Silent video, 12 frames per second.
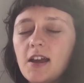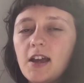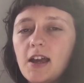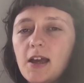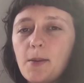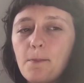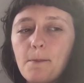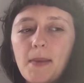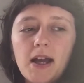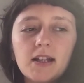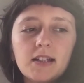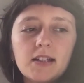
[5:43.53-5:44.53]
Um,
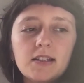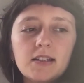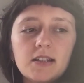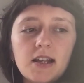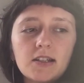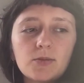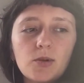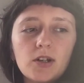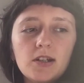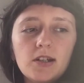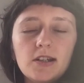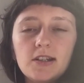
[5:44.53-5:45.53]
the next
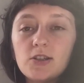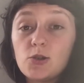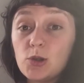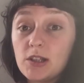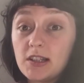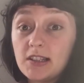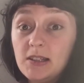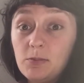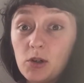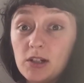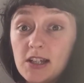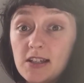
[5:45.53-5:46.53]
one is to sleep
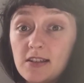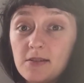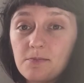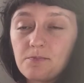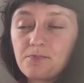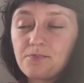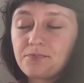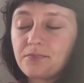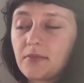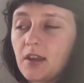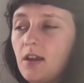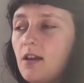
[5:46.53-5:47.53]
on it.
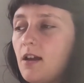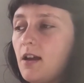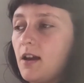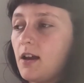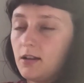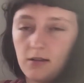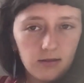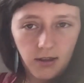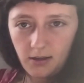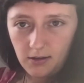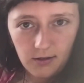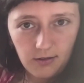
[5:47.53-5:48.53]
And
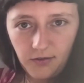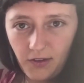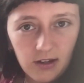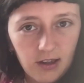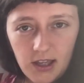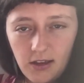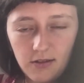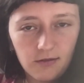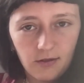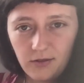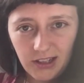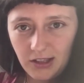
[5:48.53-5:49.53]
it was fairly
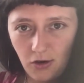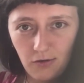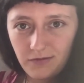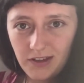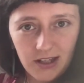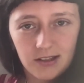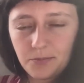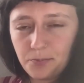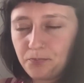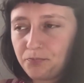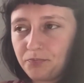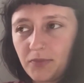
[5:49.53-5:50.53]
fairly obvious.
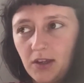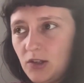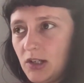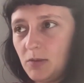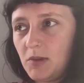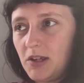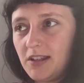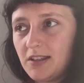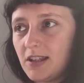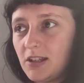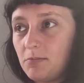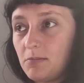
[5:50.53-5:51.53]
It just means
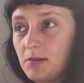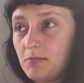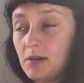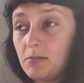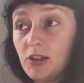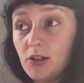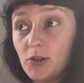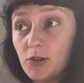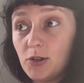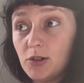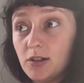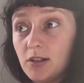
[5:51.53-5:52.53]
that maybe
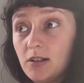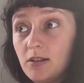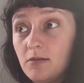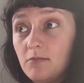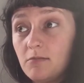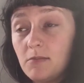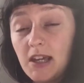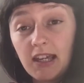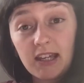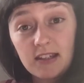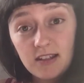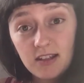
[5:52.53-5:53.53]
you're
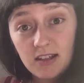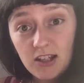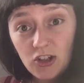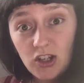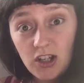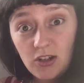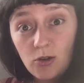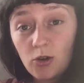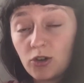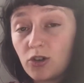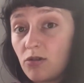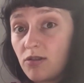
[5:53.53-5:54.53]
making a decision
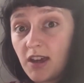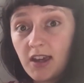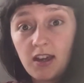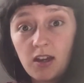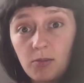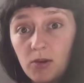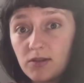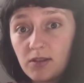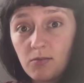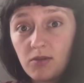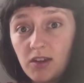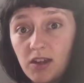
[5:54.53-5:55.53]
or you're thinking about
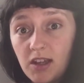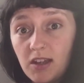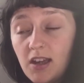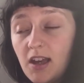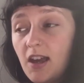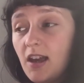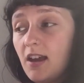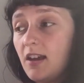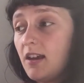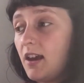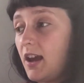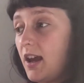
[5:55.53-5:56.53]
something
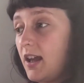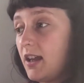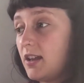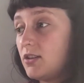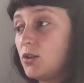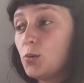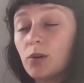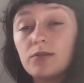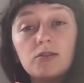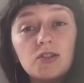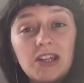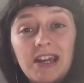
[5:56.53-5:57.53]
and you want
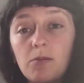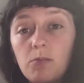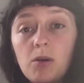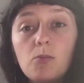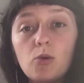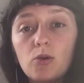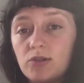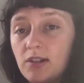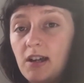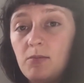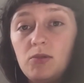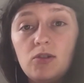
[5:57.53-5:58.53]
to take a bit more
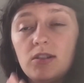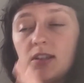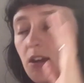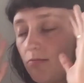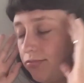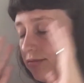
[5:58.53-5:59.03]
time, you say,